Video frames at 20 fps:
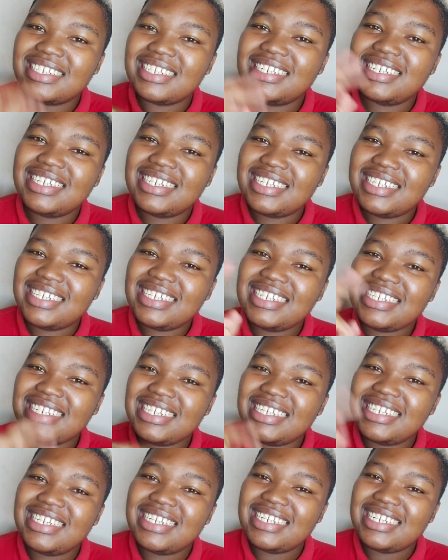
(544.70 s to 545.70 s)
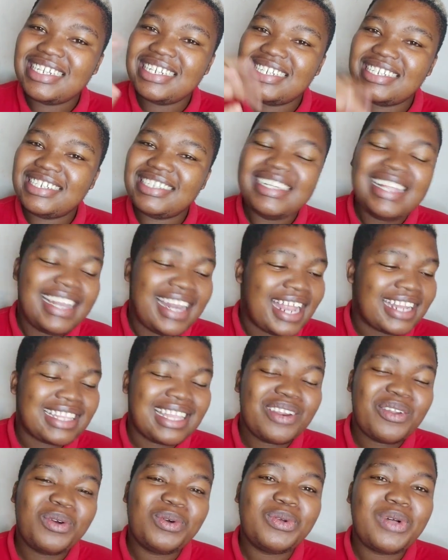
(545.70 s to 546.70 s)
na na na na. Like
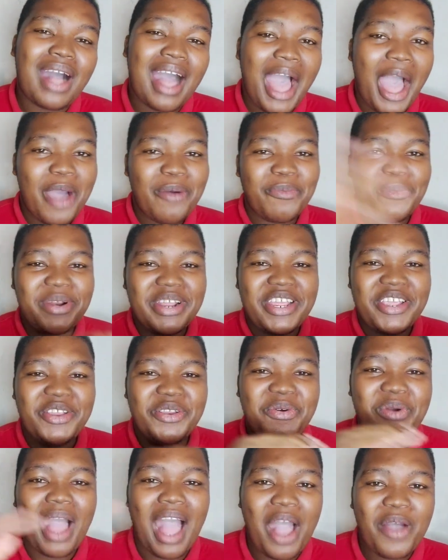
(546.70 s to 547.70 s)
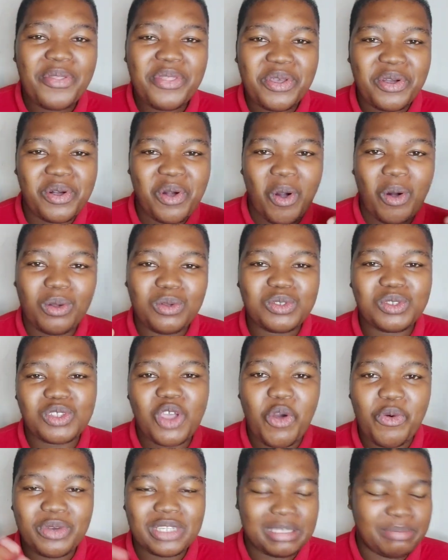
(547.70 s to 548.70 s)
that whole harmony, you know, how the whole
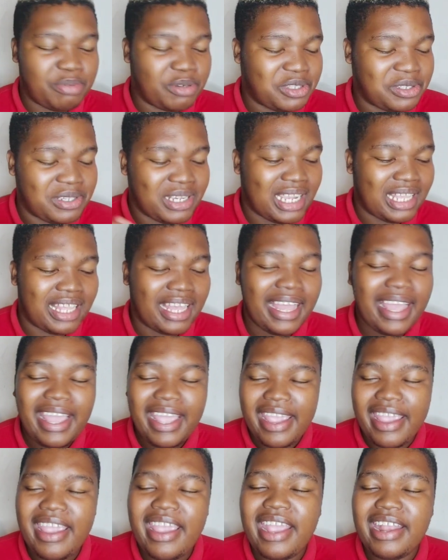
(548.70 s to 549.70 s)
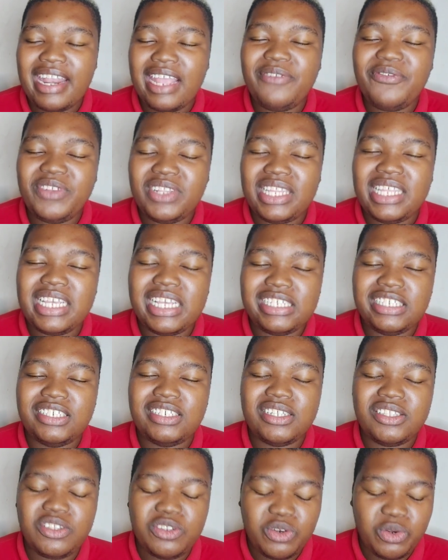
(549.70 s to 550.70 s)
song was put together and everything is
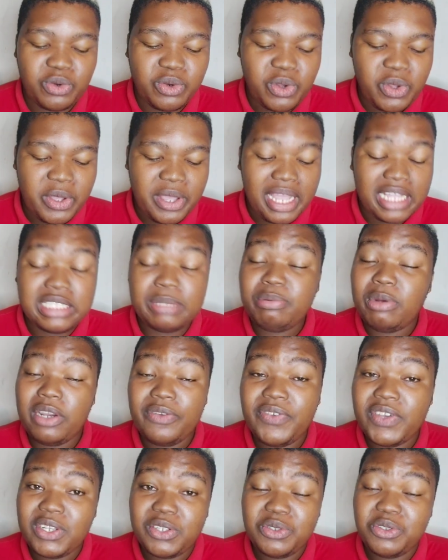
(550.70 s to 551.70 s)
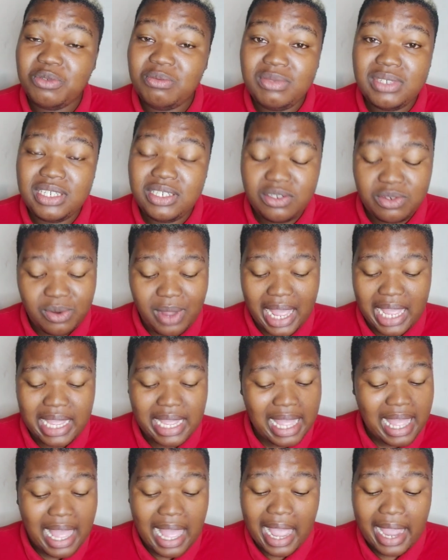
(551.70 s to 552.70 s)
just, you know, it's perfect to me. You know,
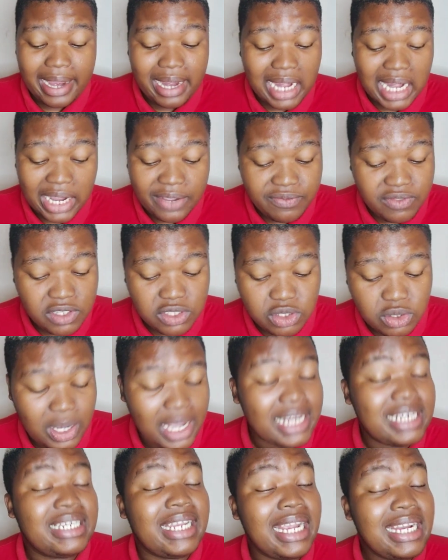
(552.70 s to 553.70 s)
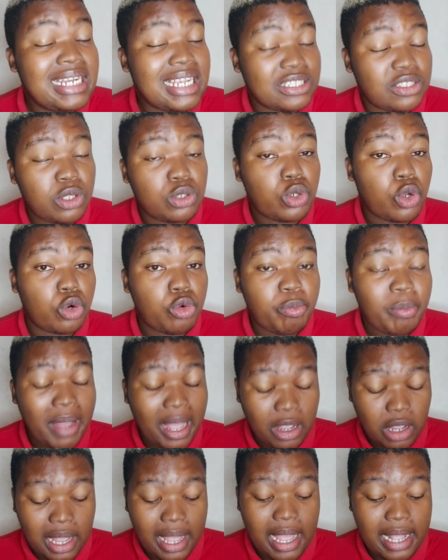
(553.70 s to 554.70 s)
I I love this song. A day does not go
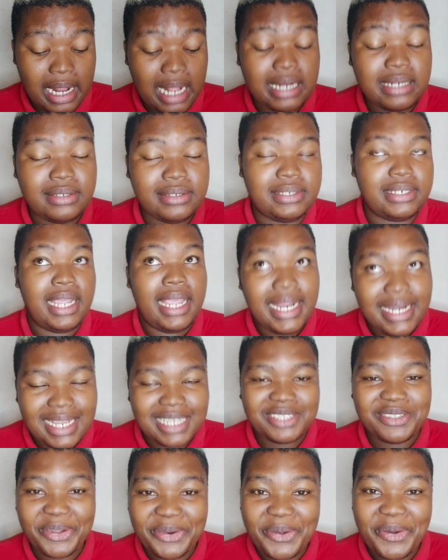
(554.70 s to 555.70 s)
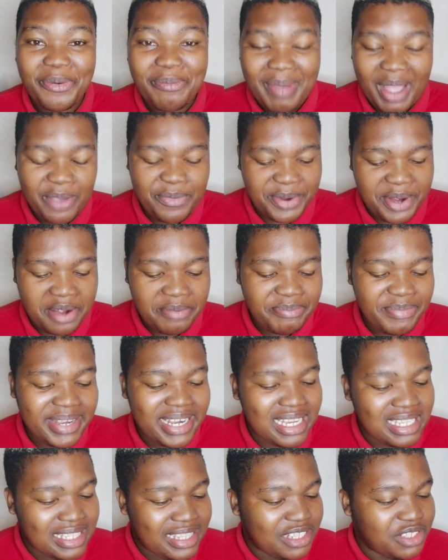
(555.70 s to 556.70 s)
by. A day does not go by without me
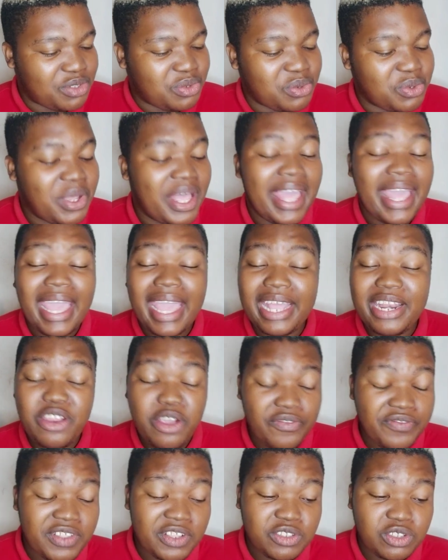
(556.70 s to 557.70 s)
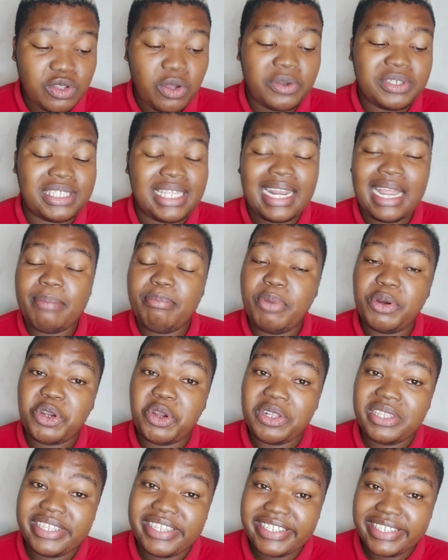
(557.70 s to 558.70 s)
listening to any of the songs that I put
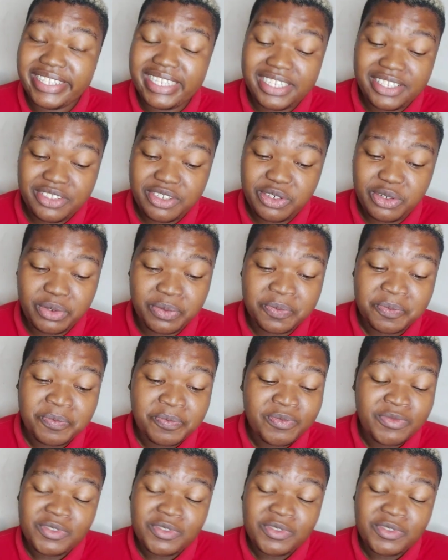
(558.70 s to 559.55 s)
on this list, you know.